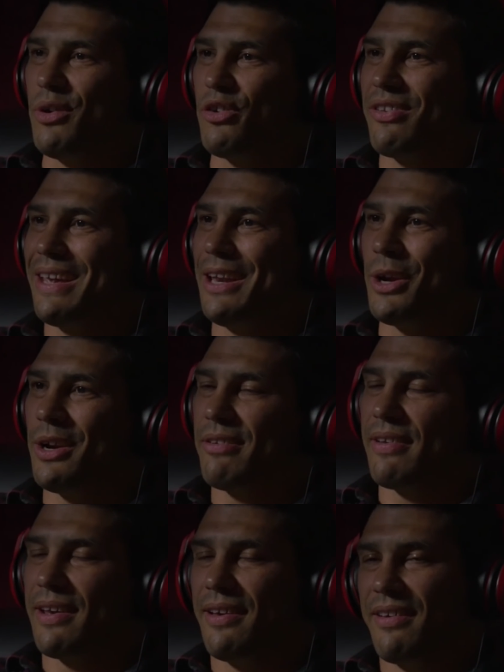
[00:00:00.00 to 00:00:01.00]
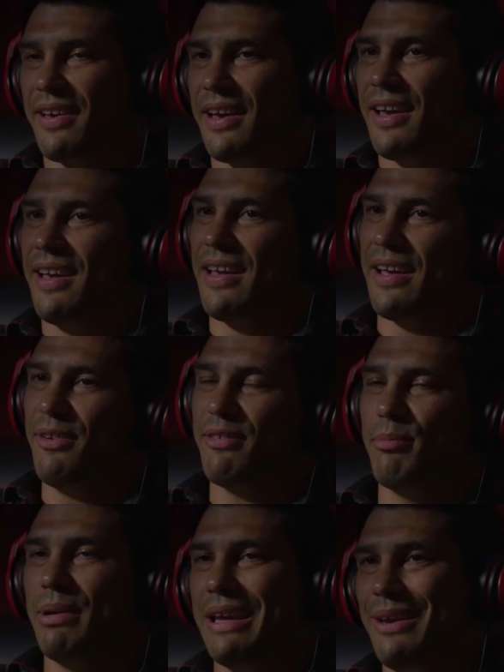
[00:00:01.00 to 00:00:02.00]
years later. It's like, okay, I used
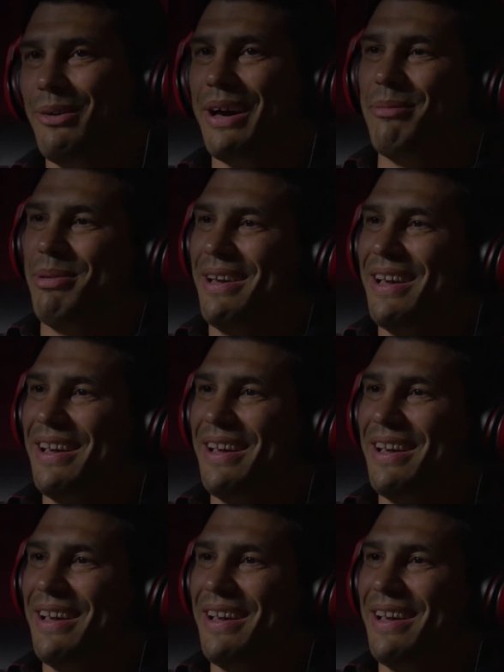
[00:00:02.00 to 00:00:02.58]
to beat you up.